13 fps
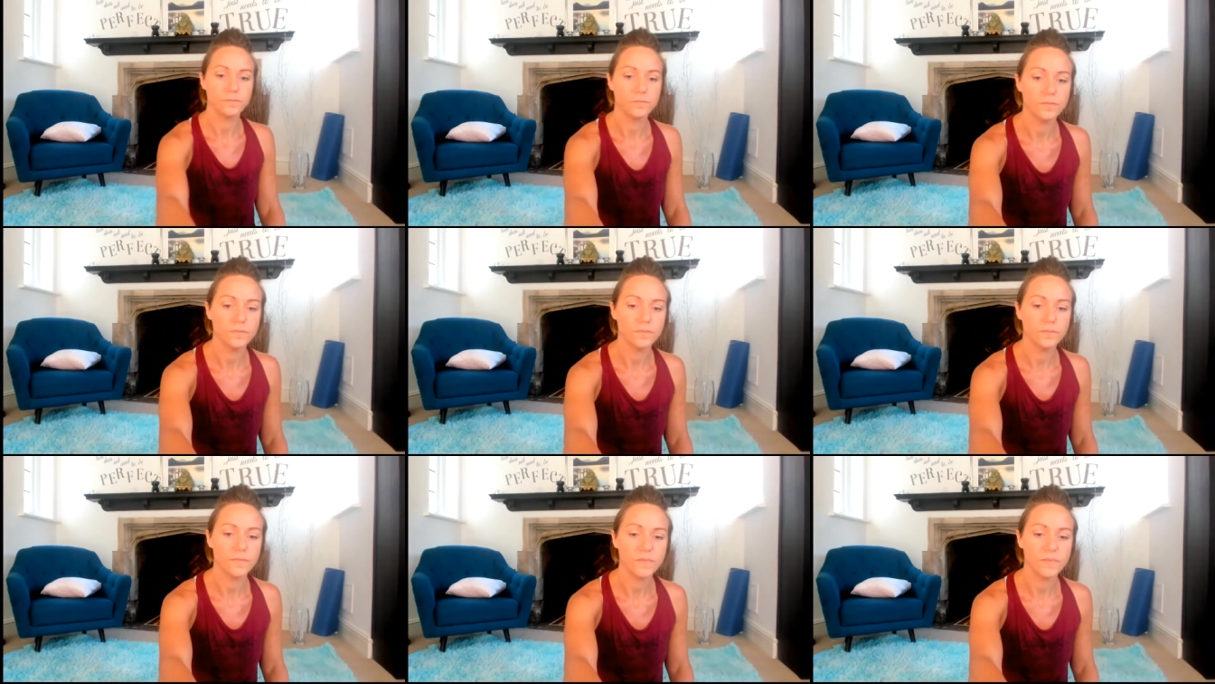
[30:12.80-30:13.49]

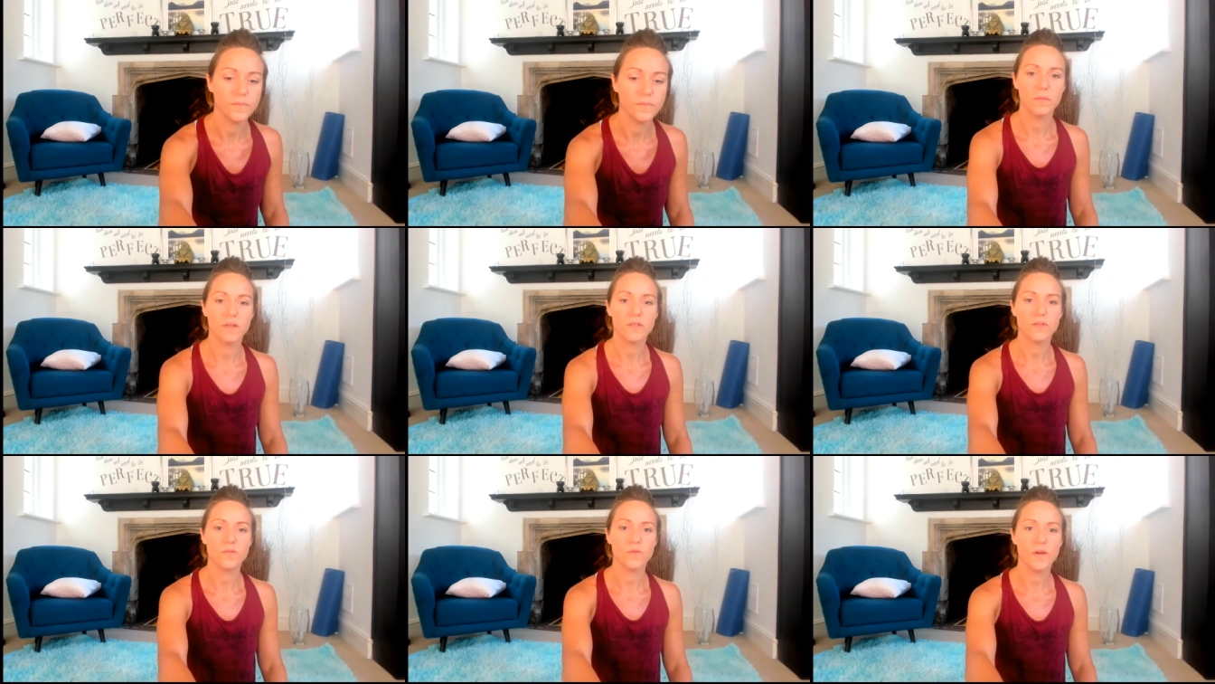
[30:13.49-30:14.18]
can't see my
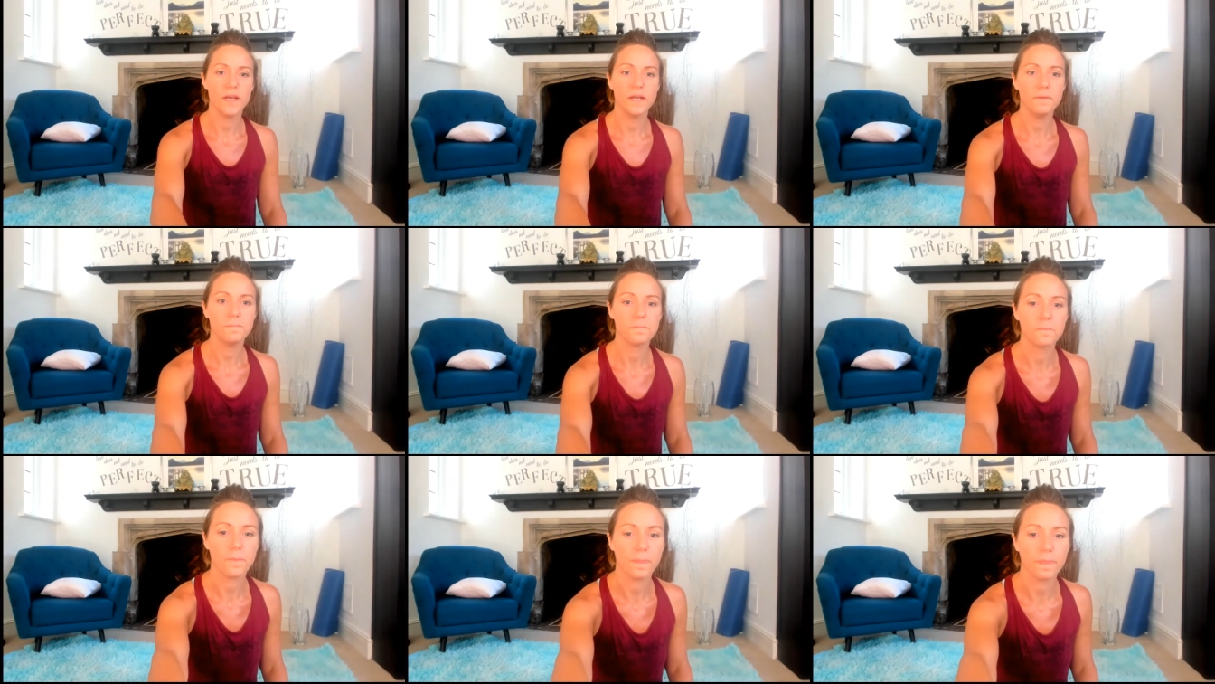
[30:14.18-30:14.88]
screen.
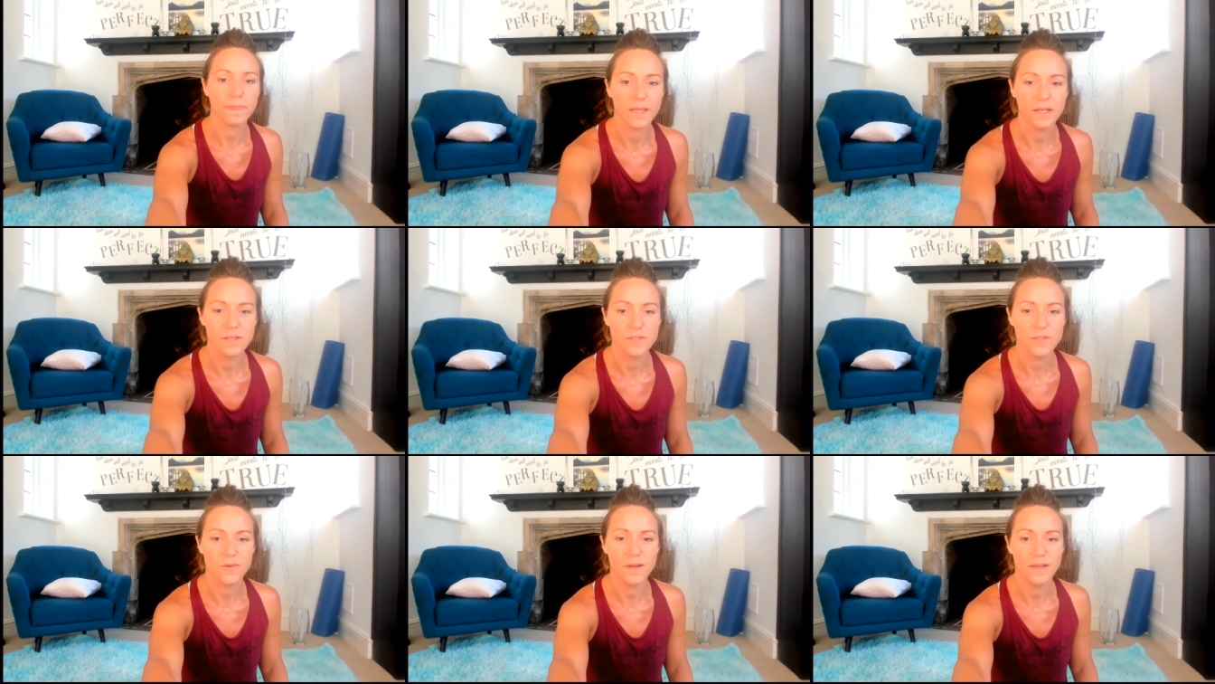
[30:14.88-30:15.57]

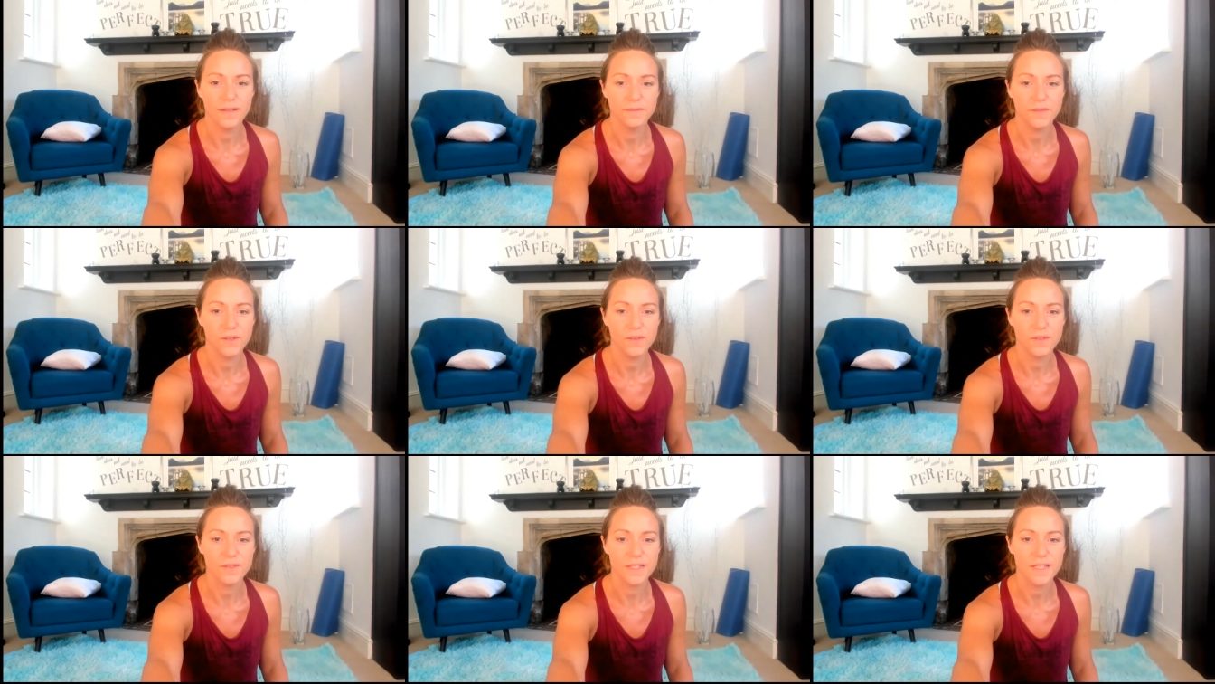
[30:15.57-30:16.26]
Sorry,
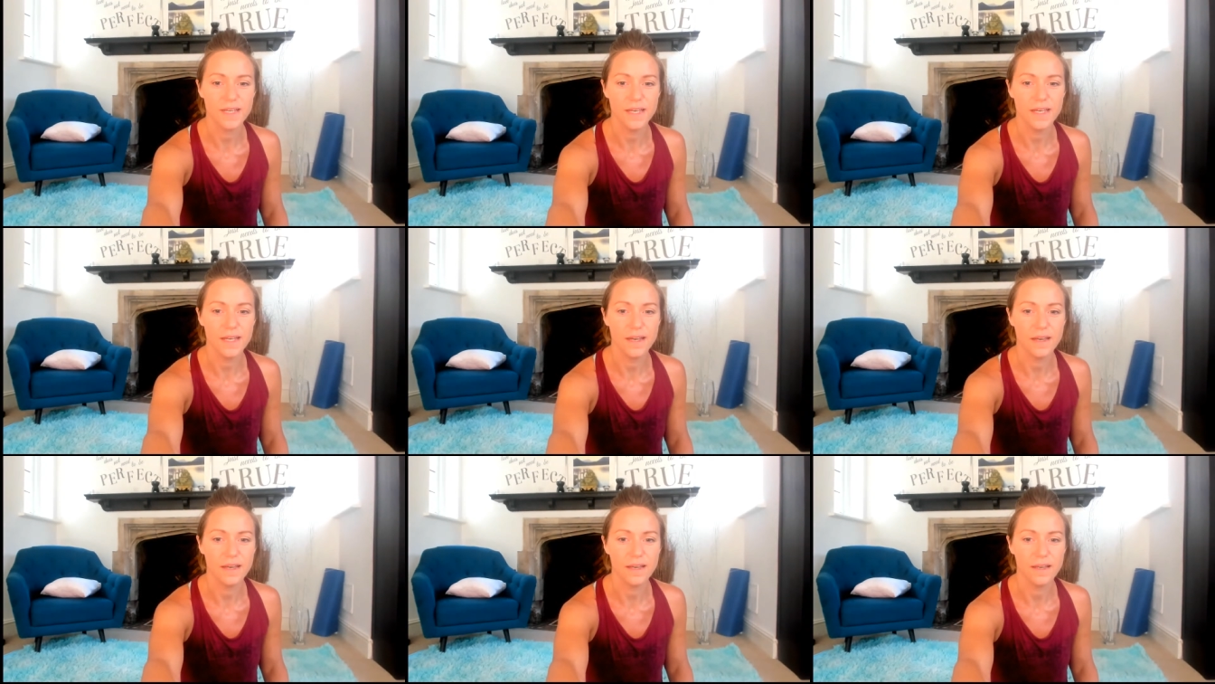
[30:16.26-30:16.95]
can't see.
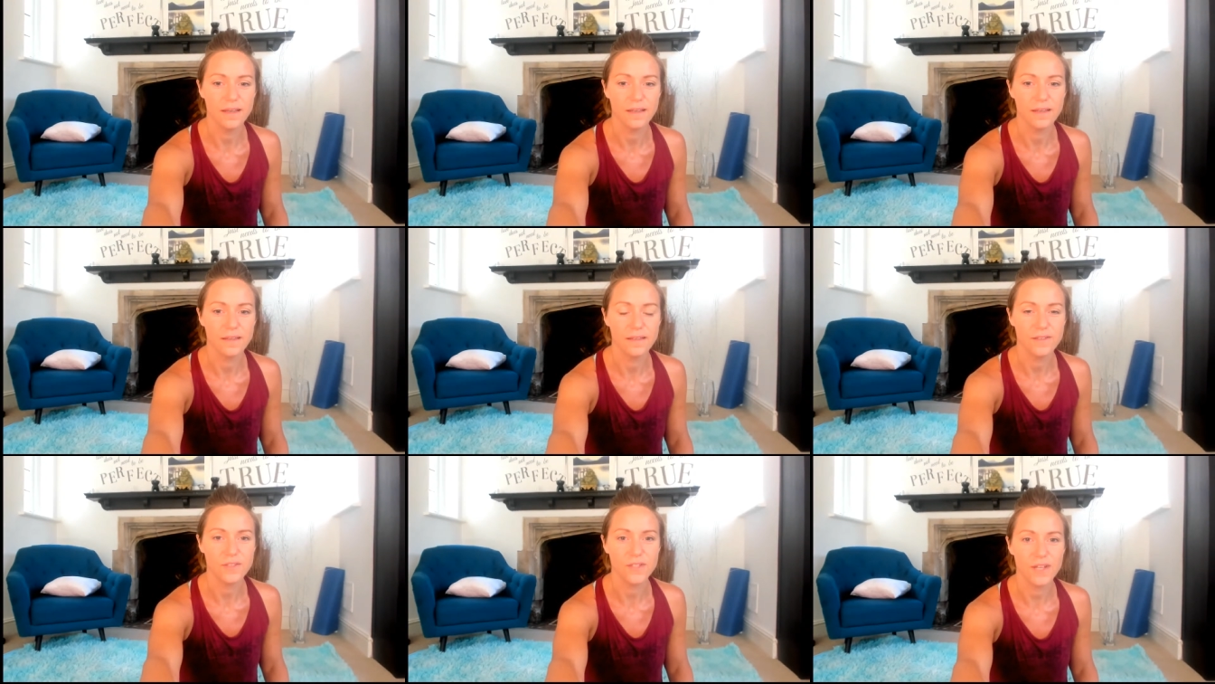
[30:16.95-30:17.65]

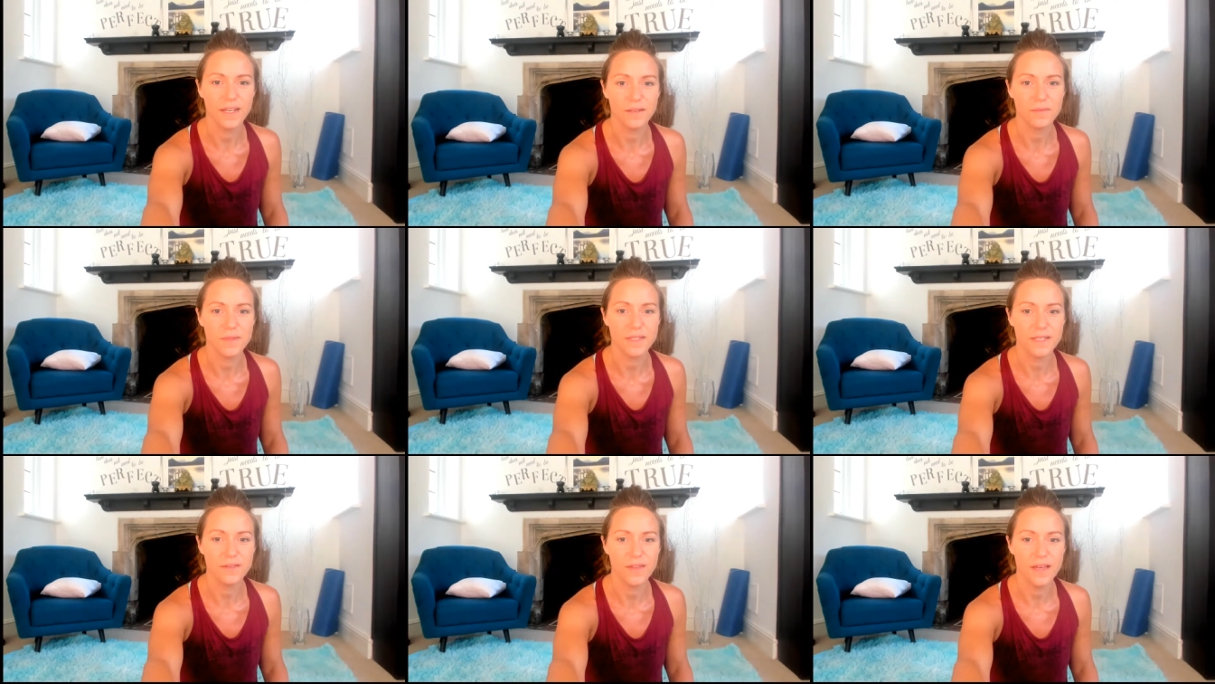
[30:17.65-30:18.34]
Just checking I'm
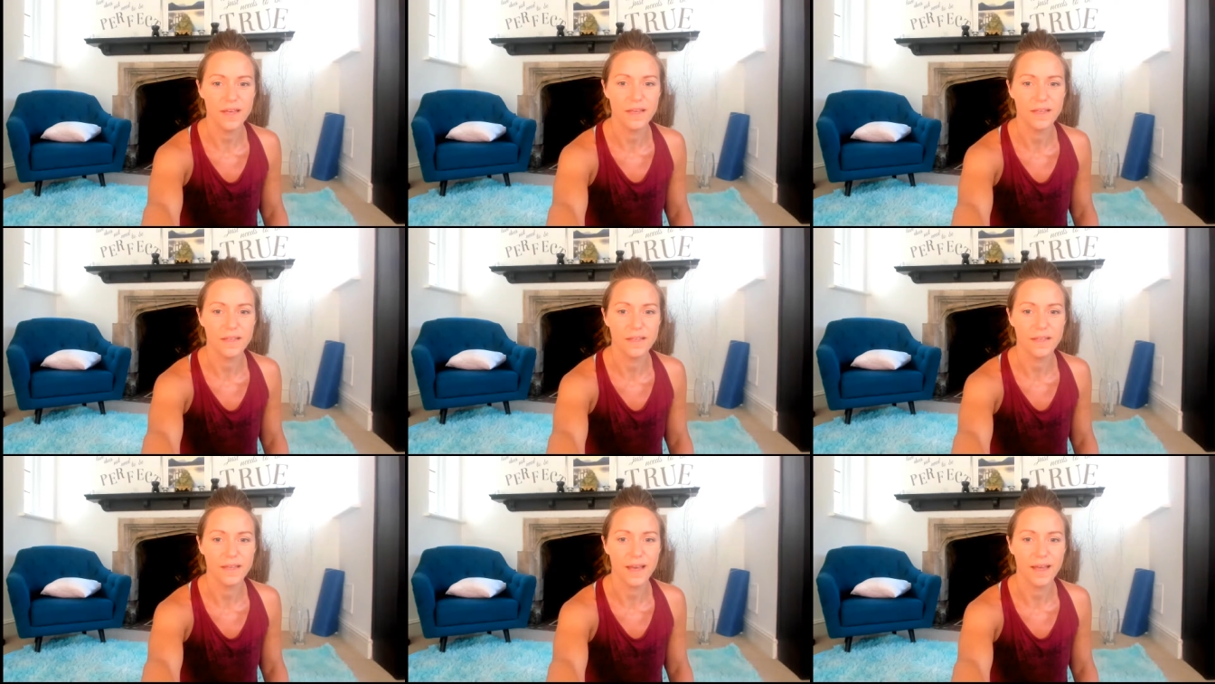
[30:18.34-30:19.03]
still there.
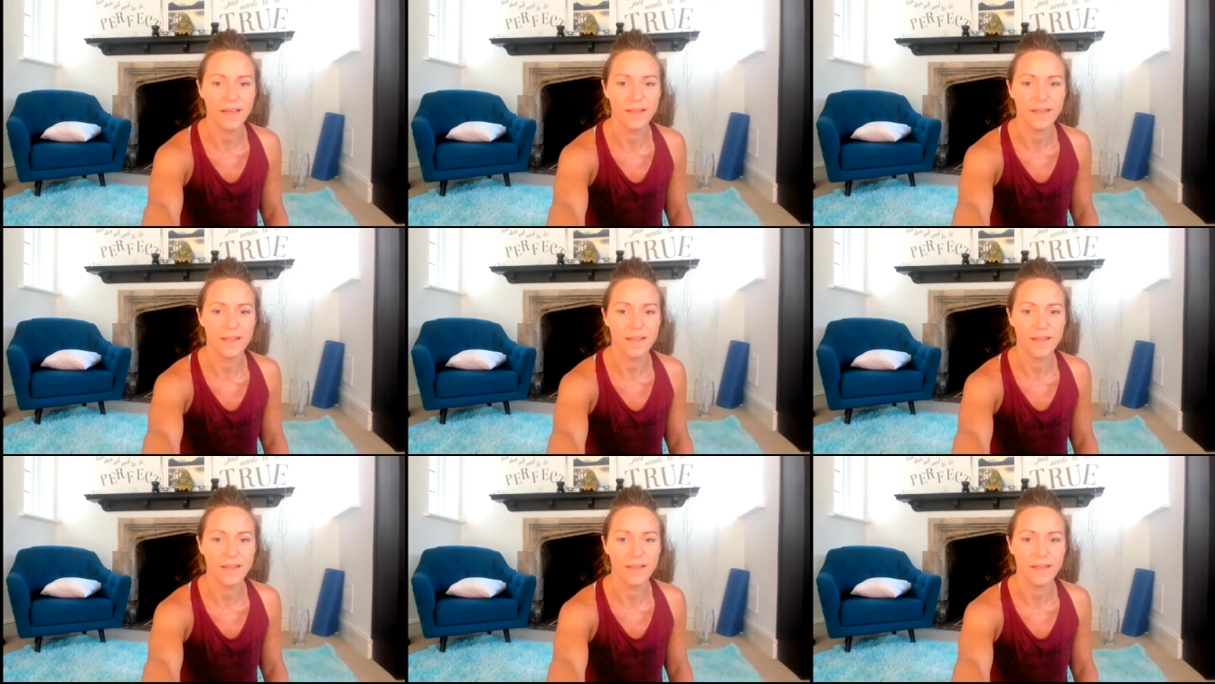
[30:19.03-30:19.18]
Yeah.